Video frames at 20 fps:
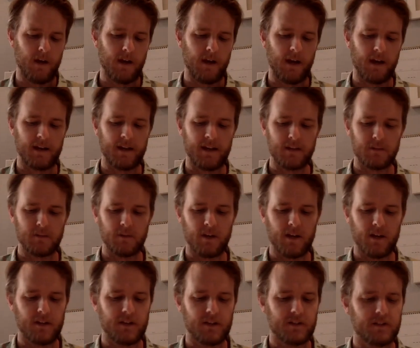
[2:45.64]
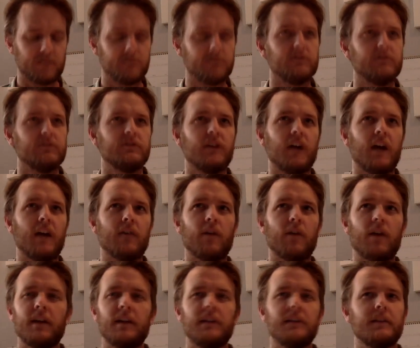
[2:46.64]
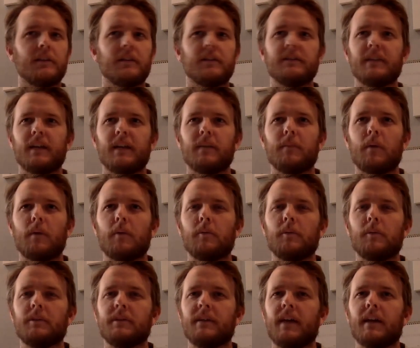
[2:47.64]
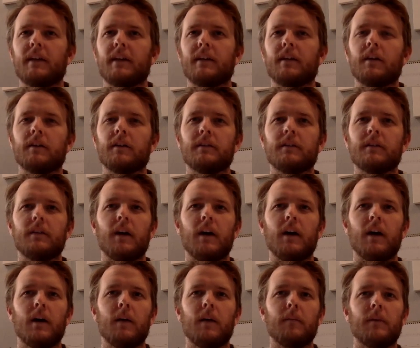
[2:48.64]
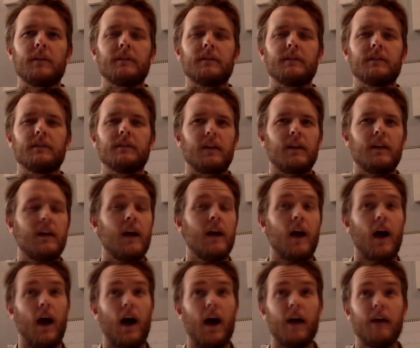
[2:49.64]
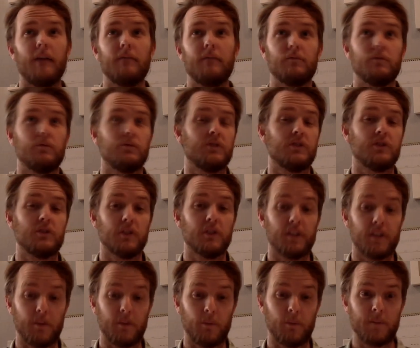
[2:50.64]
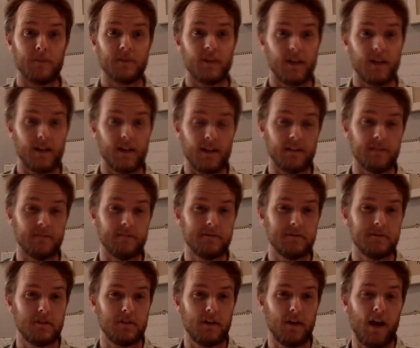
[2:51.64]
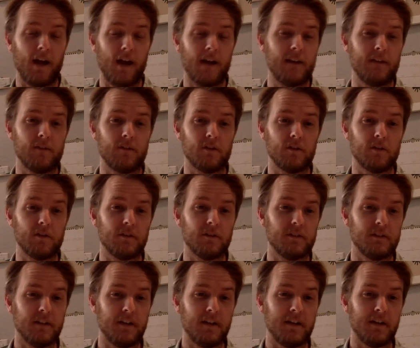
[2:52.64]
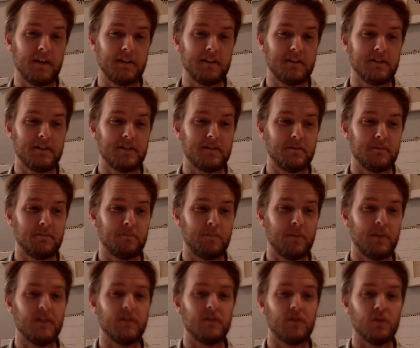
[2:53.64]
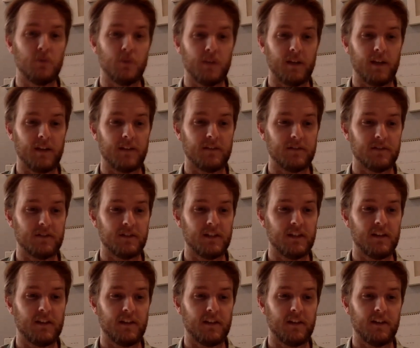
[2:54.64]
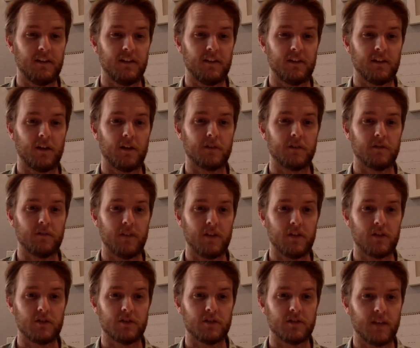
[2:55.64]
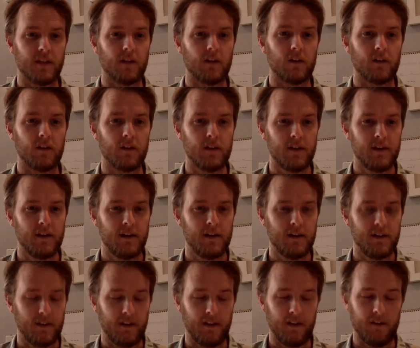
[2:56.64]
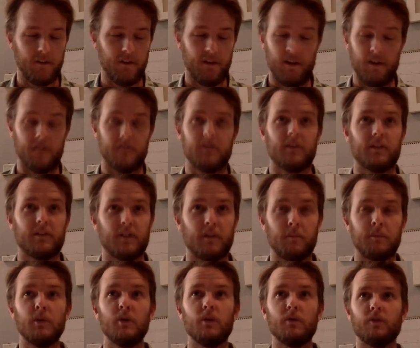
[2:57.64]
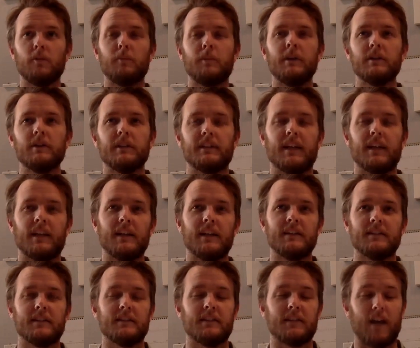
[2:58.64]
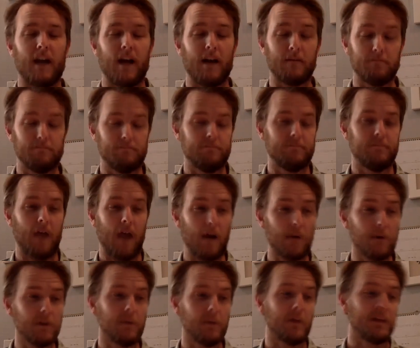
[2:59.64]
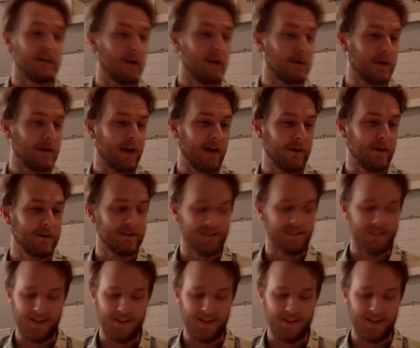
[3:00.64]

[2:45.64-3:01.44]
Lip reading: I guess we'll kind of just dive right into the Santa Barbara Botanic Garden. I was just looking at the website and I'd never been to it, and seeing the conservation center, the beautiful building it is. It's like I really want to go now.